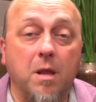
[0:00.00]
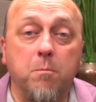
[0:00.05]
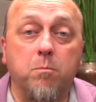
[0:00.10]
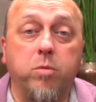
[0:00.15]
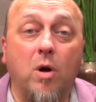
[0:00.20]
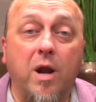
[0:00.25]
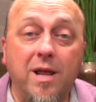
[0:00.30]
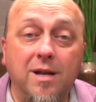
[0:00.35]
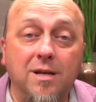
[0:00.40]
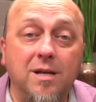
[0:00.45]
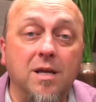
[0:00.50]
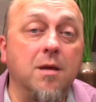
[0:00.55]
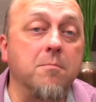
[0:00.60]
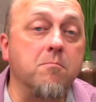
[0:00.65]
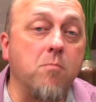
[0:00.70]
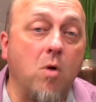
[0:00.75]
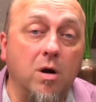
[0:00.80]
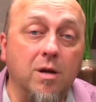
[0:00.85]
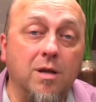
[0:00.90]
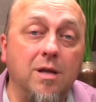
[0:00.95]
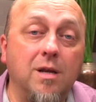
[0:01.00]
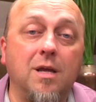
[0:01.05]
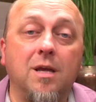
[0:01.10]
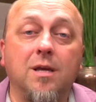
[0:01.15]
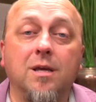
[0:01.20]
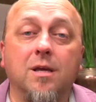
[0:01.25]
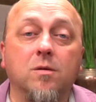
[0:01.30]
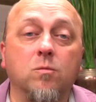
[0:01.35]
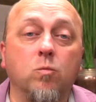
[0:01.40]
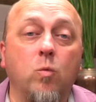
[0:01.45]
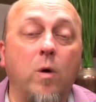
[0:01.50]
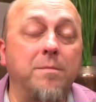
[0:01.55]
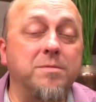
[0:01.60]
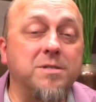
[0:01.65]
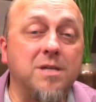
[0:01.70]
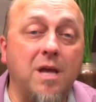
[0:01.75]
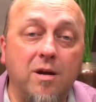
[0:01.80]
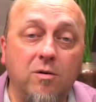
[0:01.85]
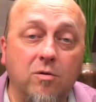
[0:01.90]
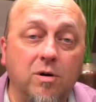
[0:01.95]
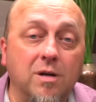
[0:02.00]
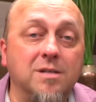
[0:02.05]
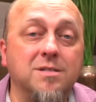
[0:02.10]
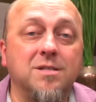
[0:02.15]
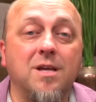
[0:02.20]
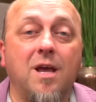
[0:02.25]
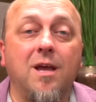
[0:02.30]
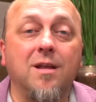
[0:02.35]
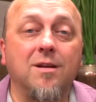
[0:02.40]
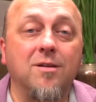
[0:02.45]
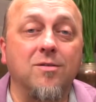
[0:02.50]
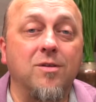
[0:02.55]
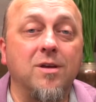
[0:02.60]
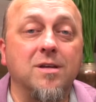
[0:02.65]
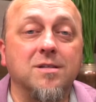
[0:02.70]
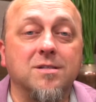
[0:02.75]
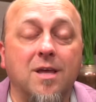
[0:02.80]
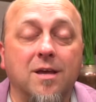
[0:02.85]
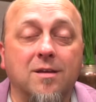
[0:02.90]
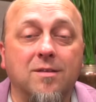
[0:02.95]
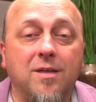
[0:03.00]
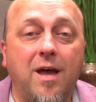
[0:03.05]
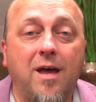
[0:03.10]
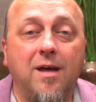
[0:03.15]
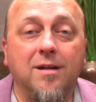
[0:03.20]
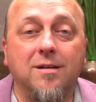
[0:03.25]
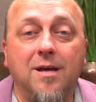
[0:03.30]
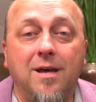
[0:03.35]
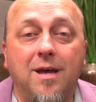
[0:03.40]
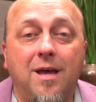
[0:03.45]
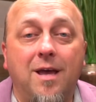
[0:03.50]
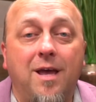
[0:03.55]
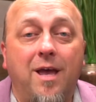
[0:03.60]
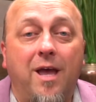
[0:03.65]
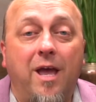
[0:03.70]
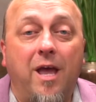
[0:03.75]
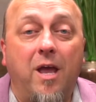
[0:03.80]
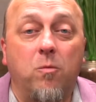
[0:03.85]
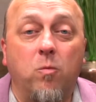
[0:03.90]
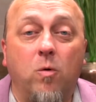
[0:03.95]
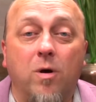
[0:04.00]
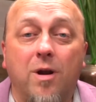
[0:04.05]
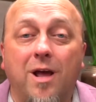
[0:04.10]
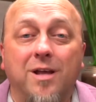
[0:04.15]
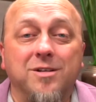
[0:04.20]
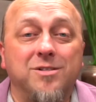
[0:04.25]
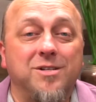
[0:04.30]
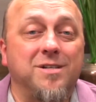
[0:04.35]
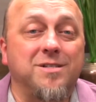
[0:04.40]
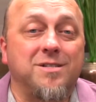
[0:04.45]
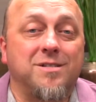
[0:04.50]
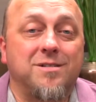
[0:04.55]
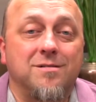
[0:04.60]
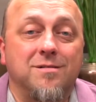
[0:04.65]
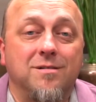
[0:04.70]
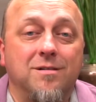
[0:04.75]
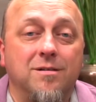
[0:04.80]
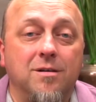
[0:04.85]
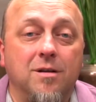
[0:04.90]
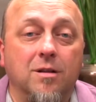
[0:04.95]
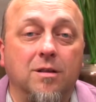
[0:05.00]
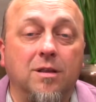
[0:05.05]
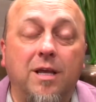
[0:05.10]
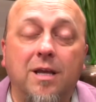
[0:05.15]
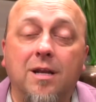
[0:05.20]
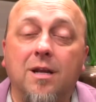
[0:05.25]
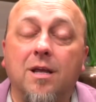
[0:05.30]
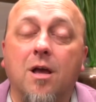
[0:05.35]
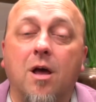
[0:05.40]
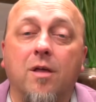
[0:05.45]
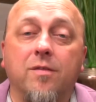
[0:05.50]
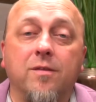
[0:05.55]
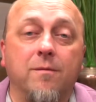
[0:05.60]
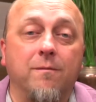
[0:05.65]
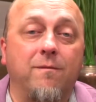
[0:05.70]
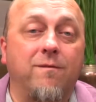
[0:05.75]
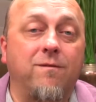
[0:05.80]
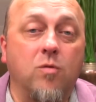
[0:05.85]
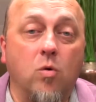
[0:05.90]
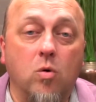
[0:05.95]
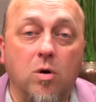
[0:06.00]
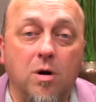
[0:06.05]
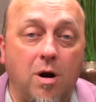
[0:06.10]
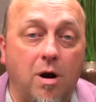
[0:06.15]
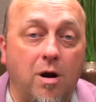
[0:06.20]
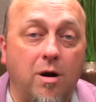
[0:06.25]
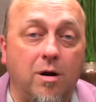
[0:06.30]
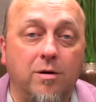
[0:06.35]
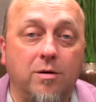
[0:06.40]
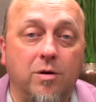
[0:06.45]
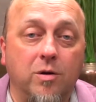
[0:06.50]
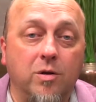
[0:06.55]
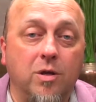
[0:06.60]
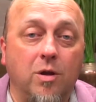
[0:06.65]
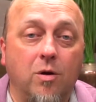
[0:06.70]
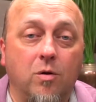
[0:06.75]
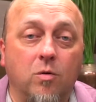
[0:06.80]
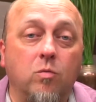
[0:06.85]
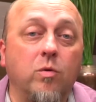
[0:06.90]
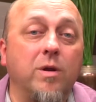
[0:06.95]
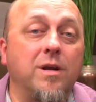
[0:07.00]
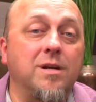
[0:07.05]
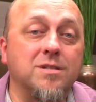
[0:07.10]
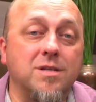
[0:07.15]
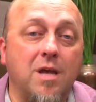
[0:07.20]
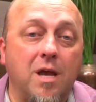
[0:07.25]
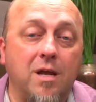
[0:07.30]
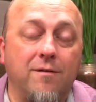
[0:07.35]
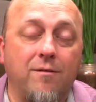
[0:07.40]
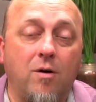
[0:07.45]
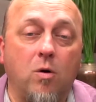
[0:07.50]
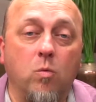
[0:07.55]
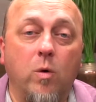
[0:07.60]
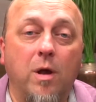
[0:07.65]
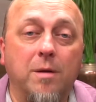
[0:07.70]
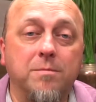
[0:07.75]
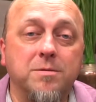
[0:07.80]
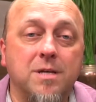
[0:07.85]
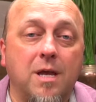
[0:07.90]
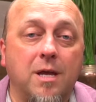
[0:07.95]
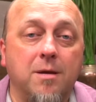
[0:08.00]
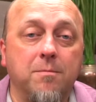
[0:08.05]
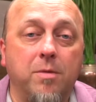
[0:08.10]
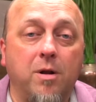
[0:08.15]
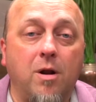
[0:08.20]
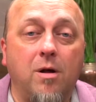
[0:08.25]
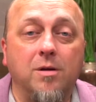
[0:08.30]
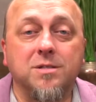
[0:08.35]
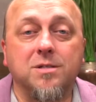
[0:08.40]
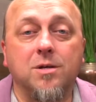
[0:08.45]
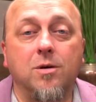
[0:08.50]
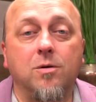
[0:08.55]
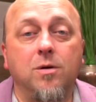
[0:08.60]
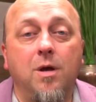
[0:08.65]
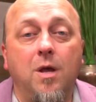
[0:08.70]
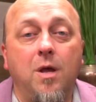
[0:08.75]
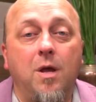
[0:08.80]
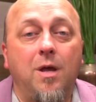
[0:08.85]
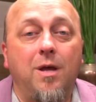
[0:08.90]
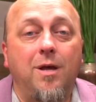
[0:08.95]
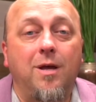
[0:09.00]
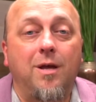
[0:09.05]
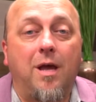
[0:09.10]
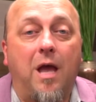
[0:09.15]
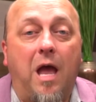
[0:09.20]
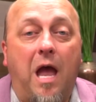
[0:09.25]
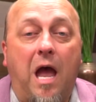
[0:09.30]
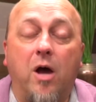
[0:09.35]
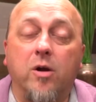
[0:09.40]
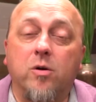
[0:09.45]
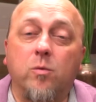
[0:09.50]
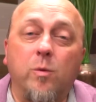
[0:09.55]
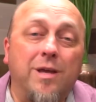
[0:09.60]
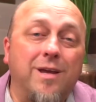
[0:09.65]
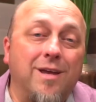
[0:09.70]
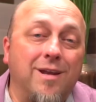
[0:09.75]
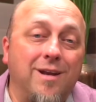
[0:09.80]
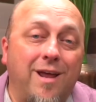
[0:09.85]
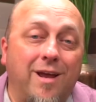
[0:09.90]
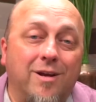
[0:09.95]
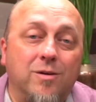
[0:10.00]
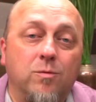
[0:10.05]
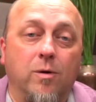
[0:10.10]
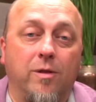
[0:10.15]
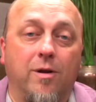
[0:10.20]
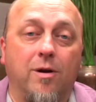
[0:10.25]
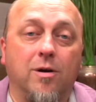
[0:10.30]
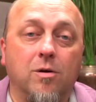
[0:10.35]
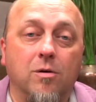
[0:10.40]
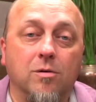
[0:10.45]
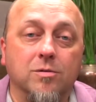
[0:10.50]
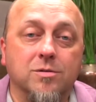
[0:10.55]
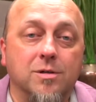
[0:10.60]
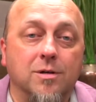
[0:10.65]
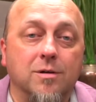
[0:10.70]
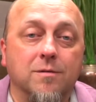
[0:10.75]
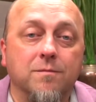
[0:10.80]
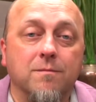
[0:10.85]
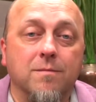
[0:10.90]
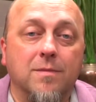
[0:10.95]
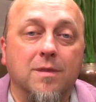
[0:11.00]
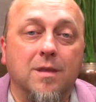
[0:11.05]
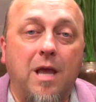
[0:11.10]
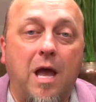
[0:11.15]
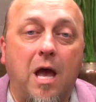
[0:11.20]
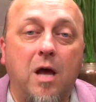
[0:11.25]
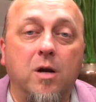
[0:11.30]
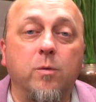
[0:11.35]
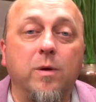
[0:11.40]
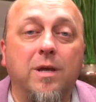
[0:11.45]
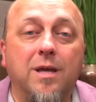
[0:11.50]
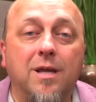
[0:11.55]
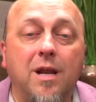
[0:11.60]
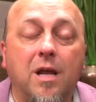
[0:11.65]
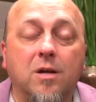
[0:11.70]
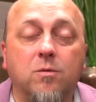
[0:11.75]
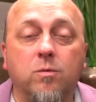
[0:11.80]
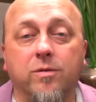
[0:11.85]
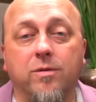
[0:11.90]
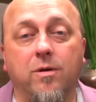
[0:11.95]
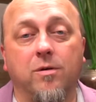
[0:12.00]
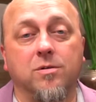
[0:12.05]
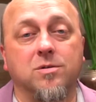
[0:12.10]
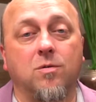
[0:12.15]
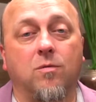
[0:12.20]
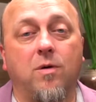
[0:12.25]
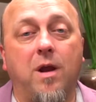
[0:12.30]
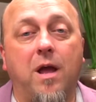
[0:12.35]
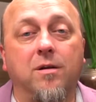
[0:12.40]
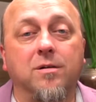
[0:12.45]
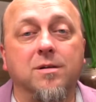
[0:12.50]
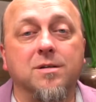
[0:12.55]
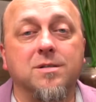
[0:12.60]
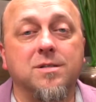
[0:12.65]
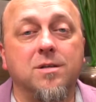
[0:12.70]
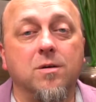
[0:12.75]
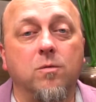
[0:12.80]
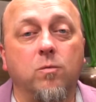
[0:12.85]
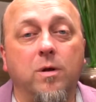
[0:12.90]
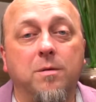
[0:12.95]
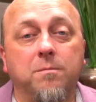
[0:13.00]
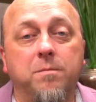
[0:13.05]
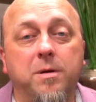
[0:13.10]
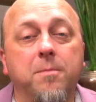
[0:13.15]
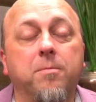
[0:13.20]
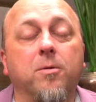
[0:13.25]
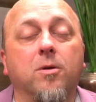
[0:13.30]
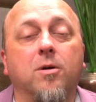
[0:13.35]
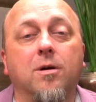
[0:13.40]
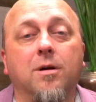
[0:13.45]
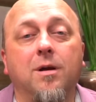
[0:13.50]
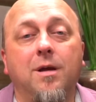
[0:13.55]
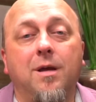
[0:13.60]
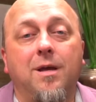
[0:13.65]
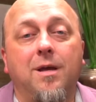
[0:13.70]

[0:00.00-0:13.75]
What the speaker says: branding and marketing and website redesign and things like that. And we're not just leaning on them for our redesign of our website, but also how do we connect with our culture? How do we connect with those around us that when people are